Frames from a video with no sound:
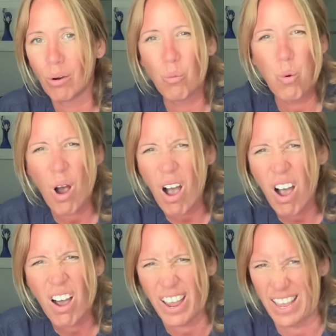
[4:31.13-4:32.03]

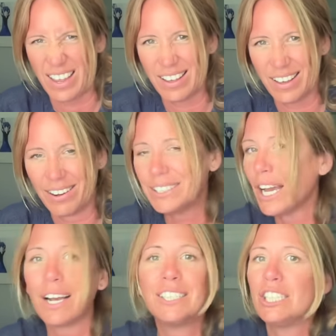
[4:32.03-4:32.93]
Why? I
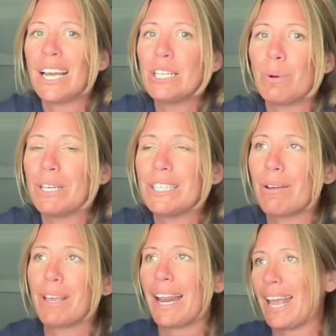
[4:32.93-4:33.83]
genuinely
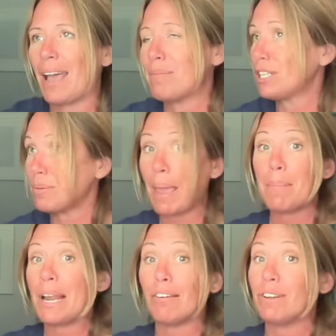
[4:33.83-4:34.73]
don't get it. I mean, she may
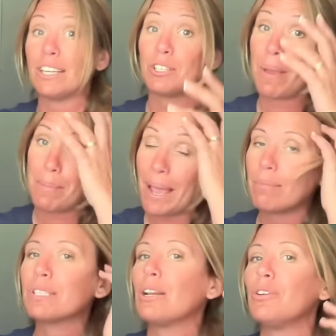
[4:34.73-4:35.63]
be lovely. She may be
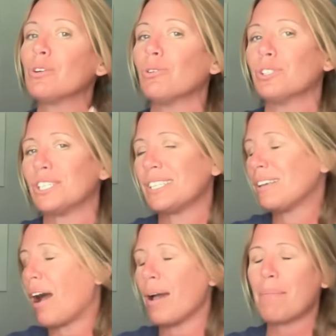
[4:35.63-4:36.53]
absolutely gorgeous.
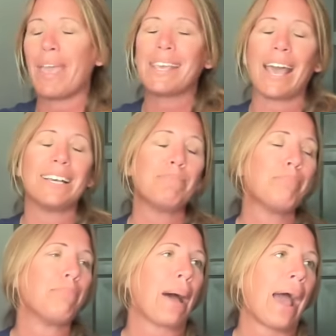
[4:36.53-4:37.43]
I may get a
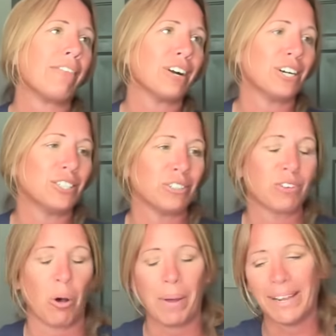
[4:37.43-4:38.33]
barrage of
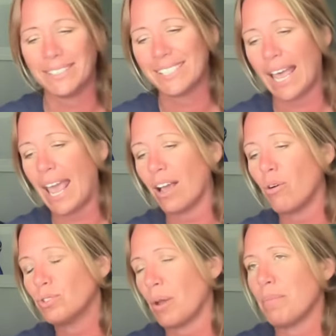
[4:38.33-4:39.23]
comments saying,
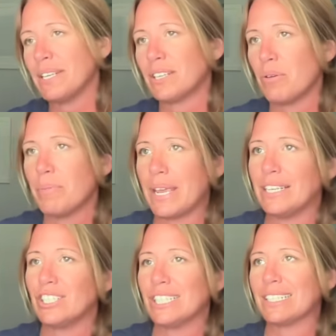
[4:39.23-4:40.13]
oh, don't be so
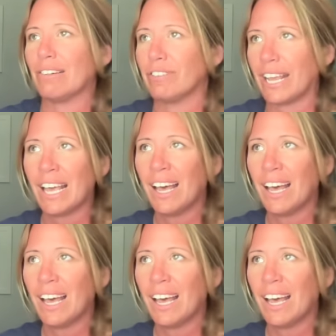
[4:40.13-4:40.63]
mean. She's lovely.